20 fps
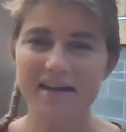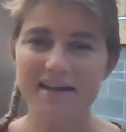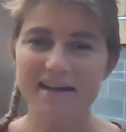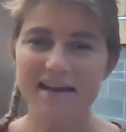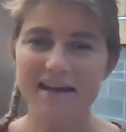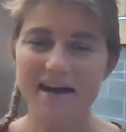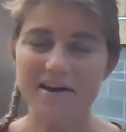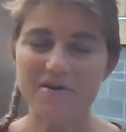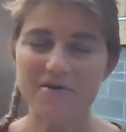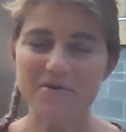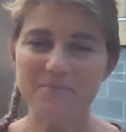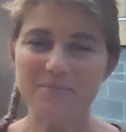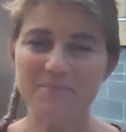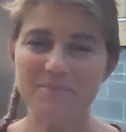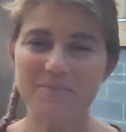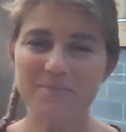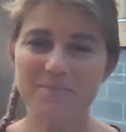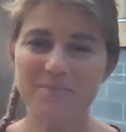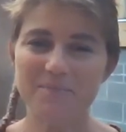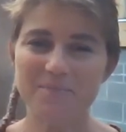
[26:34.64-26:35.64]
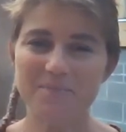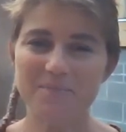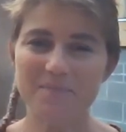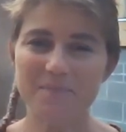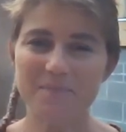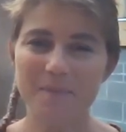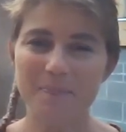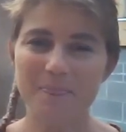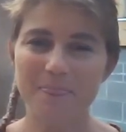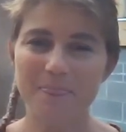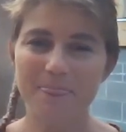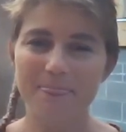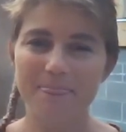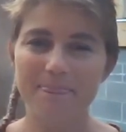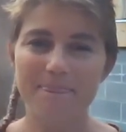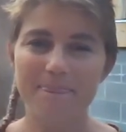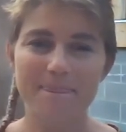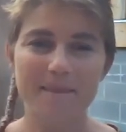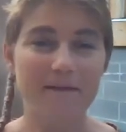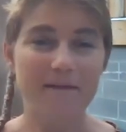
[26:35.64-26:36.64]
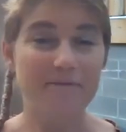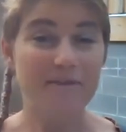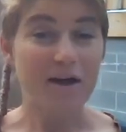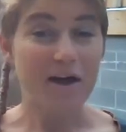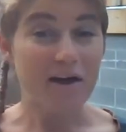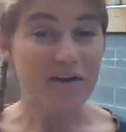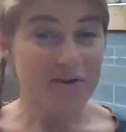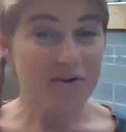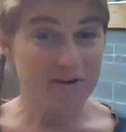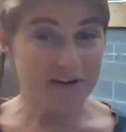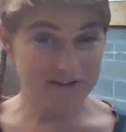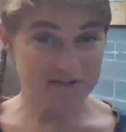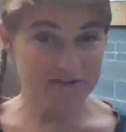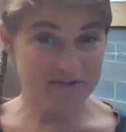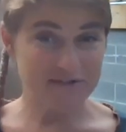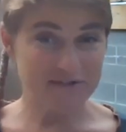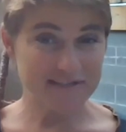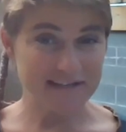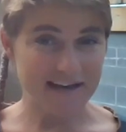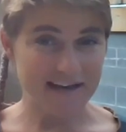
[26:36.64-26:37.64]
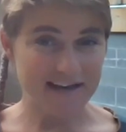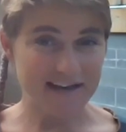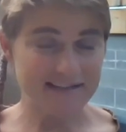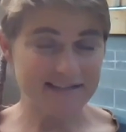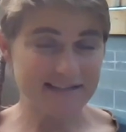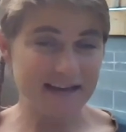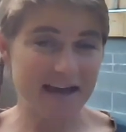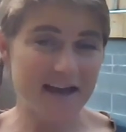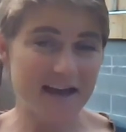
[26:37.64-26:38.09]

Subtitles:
Now, the other exercise I